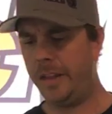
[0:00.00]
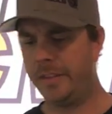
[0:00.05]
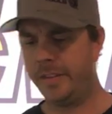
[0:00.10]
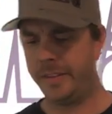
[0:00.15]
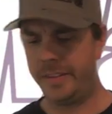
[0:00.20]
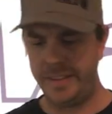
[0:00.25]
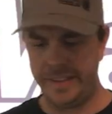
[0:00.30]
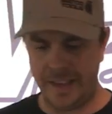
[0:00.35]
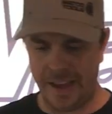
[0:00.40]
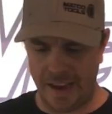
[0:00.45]

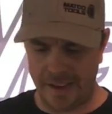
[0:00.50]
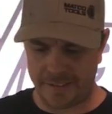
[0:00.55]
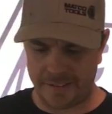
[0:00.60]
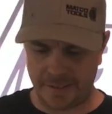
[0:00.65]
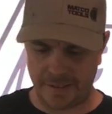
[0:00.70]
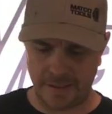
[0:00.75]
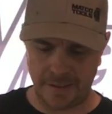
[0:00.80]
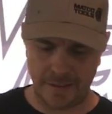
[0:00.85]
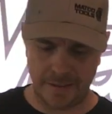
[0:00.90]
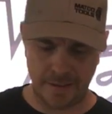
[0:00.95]
Other than
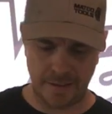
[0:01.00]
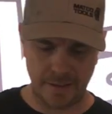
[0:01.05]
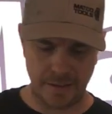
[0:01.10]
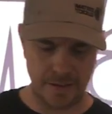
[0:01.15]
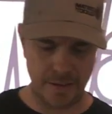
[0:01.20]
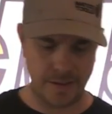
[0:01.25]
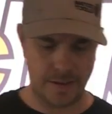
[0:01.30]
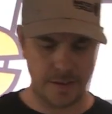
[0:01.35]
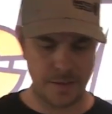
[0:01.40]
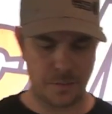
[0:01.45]
that,
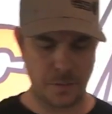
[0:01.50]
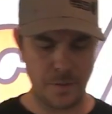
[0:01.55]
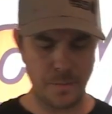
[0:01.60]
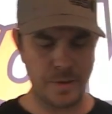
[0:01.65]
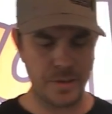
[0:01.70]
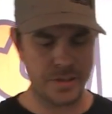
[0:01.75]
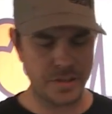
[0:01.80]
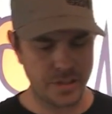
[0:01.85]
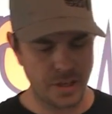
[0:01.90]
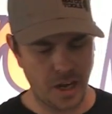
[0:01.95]
it's
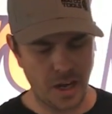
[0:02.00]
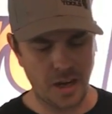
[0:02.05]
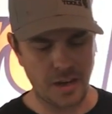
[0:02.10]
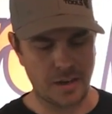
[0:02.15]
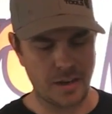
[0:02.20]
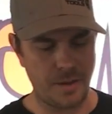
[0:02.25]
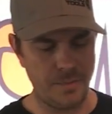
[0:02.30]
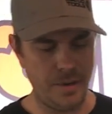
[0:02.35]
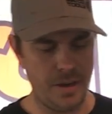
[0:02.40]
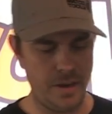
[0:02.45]
pretty much
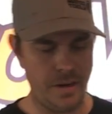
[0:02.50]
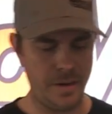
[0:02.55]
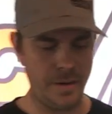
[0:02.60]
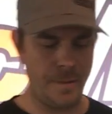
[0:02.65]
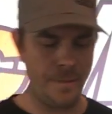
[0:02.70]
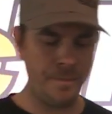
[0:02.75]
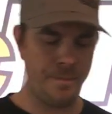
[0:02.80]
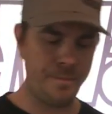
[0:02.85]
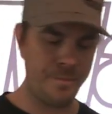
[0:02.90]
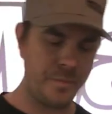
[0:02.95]
stock. I
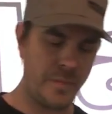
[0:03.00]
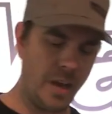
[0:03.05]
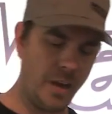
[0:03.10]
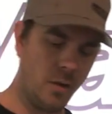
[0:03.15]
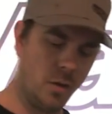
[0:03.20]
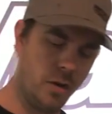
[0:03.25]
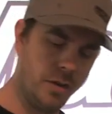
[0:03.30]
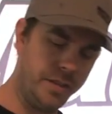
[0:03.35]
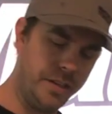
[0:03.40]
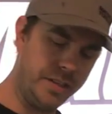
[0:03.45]
mean,
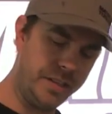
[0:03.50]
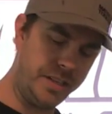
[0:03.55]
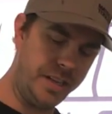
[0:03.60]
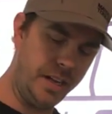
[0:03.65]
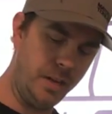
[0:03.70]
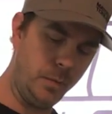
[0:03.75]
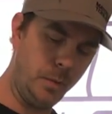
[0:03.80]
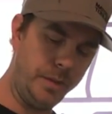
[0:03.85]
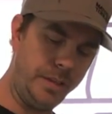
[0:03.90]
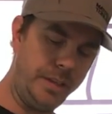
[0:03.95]
I ordered this
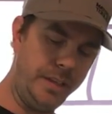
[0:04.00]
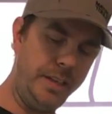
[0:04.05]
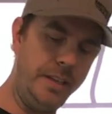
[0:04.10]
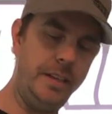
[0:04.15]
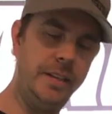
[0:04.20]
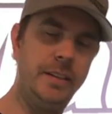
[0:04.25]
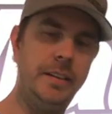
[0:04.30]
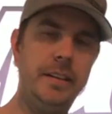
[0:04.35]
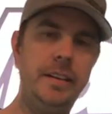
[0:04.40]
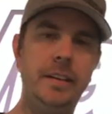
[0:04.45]
kit with the
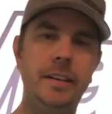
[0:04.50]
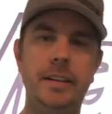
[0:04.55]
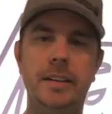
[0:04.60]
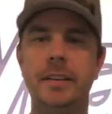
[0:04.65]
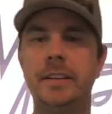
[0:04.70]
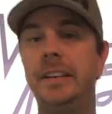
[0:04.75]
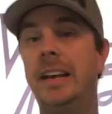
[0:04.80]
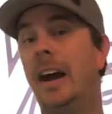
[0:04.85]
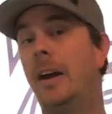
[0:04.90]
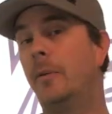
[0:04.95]

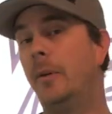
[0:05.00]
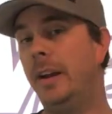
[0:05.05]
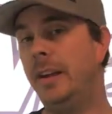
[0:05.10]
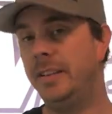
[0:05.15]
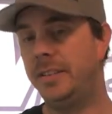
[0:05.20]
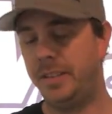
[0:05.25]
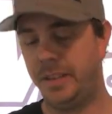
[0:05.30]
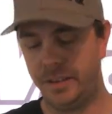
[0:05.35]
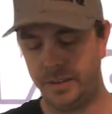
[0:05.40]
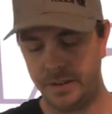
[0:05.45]
Yeah
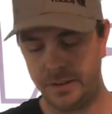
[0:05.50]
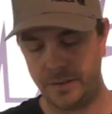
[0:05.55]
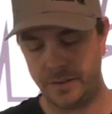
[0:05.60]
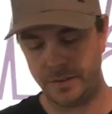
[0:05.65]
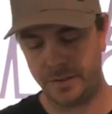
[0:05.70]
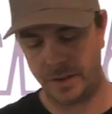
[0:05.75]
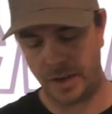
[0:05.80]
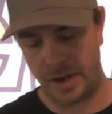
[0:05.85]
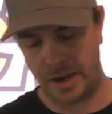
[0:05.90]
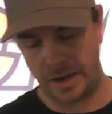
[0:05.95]
Racing
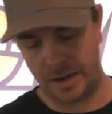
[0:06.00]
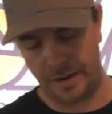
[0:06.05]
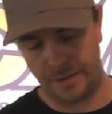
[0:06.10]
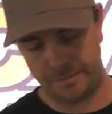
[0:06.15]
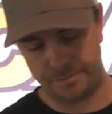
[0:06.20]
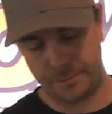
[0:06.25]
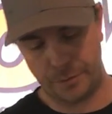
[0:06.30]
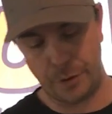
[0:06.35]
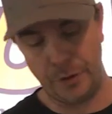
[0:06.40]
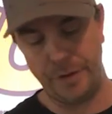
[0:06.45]

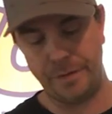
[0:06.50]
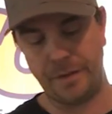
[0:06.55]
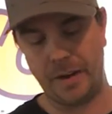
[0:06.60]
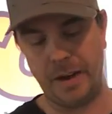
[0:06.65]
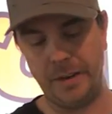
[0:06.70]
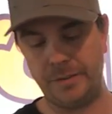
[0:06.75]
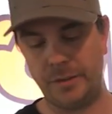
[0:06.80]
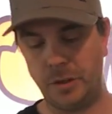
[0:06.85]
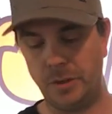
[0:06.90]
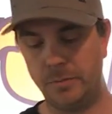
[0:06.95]

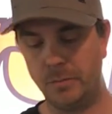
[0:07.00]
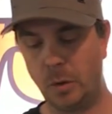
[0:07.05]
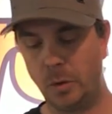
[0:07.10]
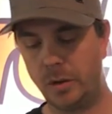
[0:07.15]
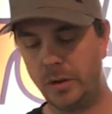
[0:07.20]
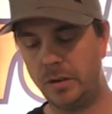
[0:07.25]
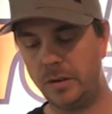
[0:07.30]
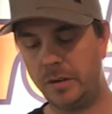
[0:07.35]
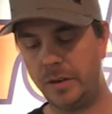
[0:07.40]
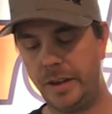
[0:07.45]
35 turn
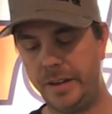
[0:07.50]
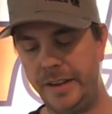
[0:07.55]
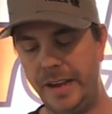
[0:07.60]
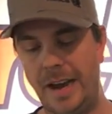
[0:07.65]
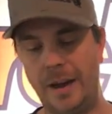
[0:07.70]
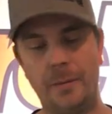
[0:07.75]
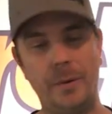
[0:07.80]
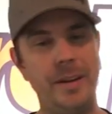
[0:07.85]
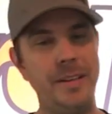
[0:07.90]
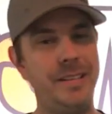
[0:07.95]
motor and
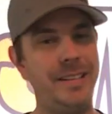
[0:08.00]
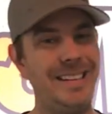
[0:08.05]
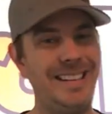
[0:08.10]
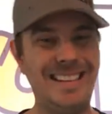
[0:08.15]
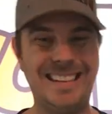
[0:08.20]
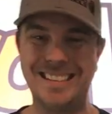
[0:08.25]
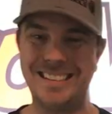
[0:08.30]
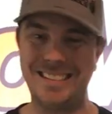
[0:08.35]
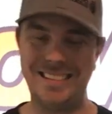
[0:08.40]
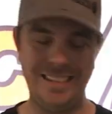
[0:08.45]
Yeah Racing
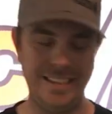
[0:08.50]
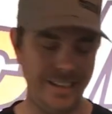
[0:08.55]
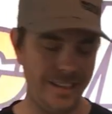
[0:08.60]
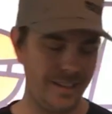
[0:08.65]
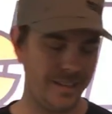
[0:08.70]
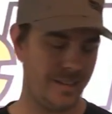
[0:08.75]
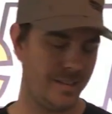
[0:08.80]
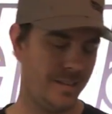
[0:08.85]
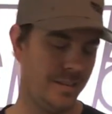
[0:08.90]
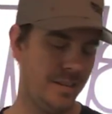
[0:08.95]

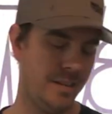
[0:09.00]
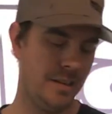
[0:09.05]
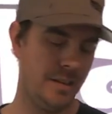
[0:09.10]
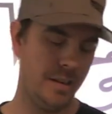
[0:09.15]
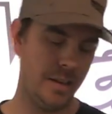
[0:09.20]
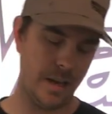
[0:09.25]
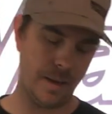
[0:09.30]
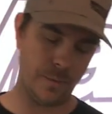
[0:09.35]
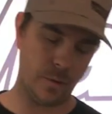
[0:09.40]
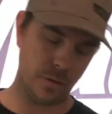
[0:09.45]
ESC.
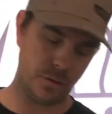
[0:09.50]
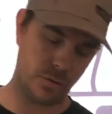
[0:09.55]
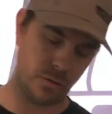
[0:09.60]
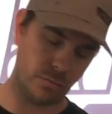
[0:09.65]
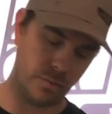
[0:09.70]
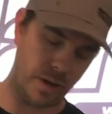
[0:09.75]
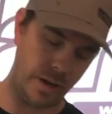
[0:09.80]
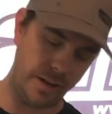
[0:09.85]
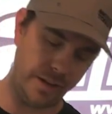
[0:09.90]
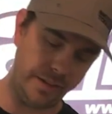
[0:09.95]
I'm
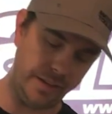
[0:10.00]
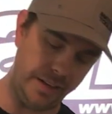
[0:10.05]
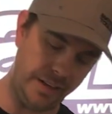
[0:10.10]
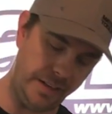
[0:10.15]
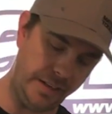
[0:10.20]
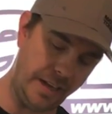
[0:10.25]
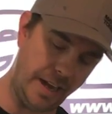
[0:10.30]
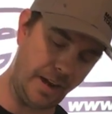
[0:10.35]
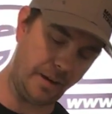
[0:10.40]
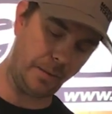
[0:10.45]
also running the
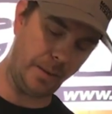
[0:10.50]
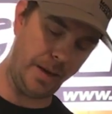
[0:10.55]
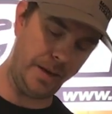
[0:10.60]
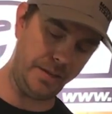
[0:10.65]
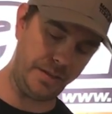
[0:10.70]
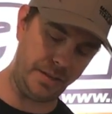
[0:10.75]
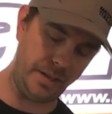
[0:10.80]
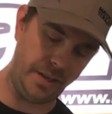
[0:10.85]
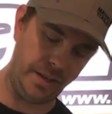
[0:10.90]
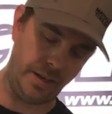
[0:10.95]
Yeah
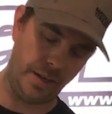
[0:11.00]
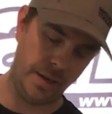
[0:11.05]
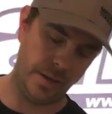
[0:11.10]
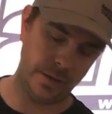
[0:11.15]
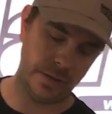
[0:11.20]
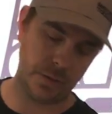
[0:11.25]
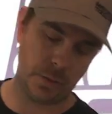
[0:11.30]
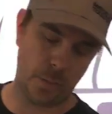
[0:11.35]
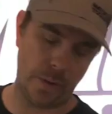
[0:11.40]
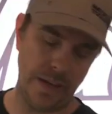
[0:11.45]

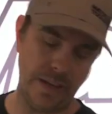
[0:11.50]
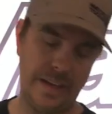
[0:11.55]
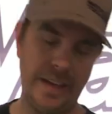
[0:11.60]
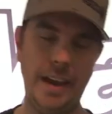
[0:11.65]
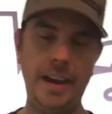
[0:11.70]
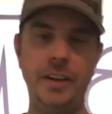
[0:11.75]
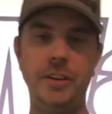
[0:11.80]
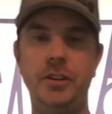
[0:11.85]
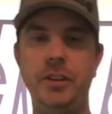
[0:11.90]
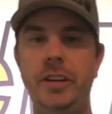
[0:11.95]
Racing 20
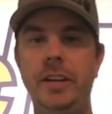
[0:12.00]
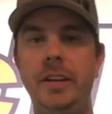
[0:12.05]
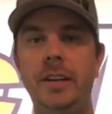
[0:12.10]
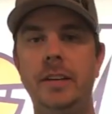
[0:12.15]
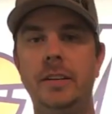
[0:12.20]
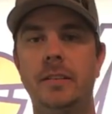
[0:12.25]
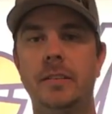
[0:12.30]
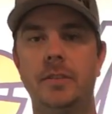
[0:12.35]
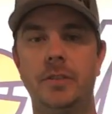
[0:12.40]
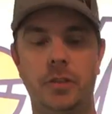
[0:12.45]

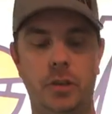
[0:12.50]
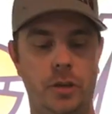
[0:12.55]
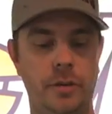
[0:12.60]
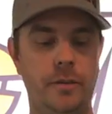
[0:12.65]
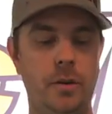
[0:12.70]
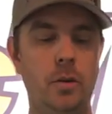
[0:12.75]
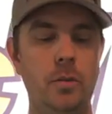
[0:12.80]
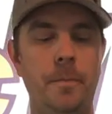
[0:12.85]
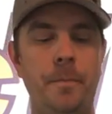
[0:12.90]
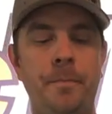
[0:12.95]
kg
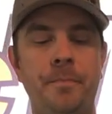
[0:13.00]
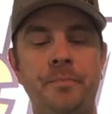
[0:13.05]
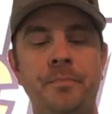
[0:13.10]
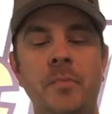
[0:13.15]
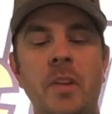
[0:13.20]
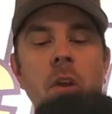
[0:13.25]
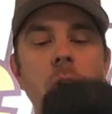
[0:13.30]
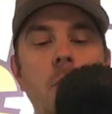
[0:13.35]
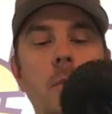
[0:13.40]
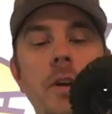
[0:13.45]
servo,
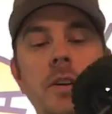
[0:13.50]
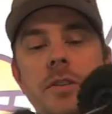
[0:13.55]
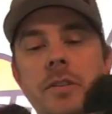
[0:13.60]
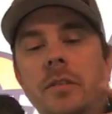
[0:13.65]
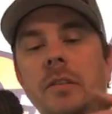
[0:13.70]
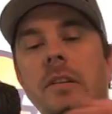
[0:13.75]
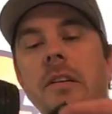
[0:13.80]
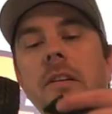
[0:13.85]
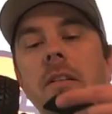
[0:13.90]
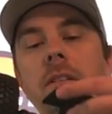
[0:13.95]
which
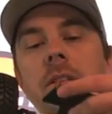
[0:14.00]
